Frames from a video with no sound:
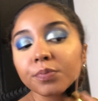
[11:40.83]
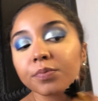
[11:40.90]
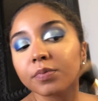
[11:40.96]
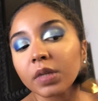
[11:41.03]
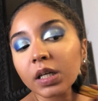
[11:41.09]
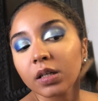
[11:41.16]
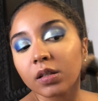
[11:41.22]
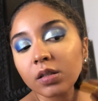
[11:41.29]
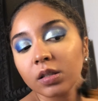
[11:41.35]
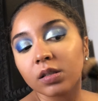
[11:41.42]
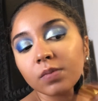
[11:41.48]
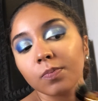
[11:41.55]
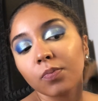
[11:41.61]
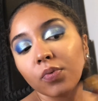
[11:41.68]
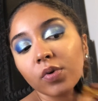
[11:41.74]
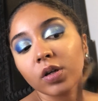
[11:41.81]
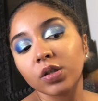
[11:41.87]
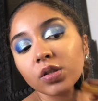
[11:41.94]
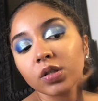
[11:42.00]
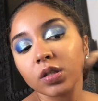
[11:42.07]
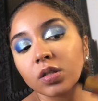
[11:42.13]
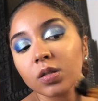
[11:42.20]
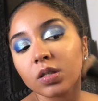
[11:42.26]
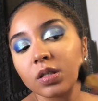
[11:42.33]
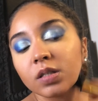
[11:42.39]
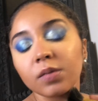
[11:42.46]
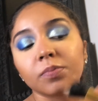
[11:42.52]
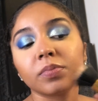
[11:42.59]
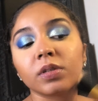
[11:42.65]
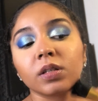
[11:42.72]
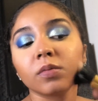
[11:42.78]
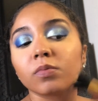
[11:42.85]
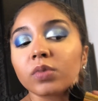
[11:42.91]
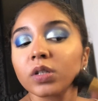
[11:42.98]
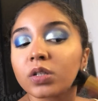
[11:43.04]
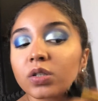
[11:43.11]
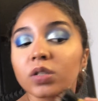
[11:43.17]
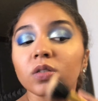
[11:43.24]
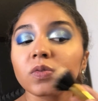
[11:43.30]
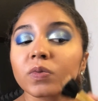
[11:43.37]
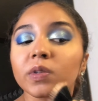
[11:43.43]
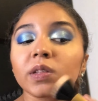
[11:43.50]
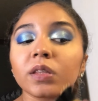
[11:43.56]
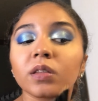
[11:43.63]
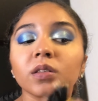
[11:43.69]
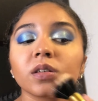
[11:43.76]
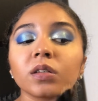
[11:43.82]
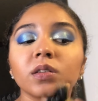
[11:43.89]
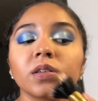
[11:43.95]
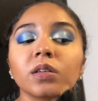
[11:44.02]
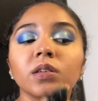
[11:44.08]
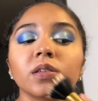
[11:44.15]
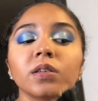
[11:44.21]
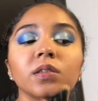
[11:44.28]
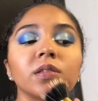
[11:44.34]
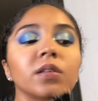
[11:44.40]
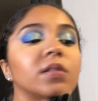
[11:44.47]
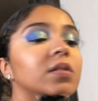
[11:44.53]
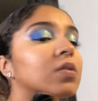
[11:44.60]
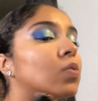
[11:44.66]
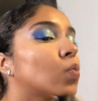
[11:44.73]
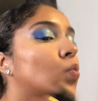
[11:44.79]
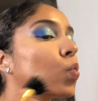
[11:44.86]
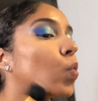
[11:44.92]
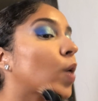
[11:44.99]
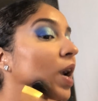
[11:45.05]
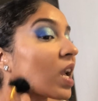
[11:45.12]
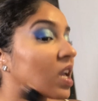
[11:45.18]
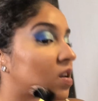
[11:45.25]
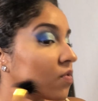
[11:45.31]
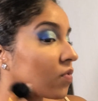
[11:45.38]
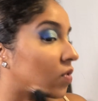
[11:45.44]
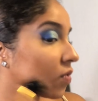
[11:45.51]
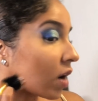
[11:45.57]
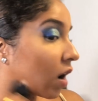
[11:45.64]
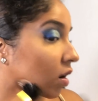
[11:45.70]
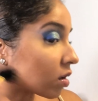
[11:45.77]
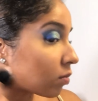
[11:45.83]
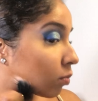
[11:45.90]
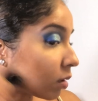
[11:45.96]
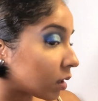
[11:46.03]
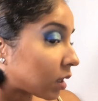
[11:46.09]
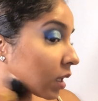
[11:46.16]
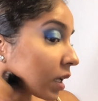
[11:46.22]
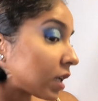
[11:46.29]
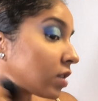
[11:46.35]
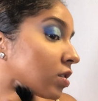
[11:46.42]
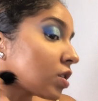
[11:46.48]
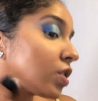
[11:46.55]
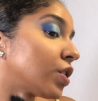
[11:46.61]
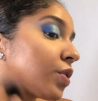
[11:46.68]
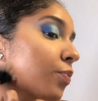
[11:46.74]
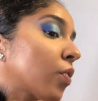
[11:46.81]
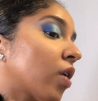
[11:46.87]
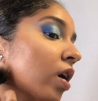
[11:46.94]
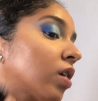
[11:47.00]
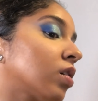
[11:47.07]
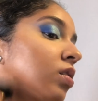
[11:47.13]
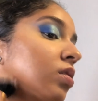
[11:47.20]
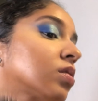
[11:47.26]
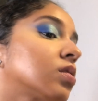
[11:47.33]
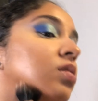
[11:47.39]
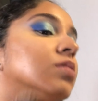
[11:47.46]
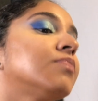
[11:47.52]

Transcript: like these brushes, stippling brushes, were the wave of how to blend your product.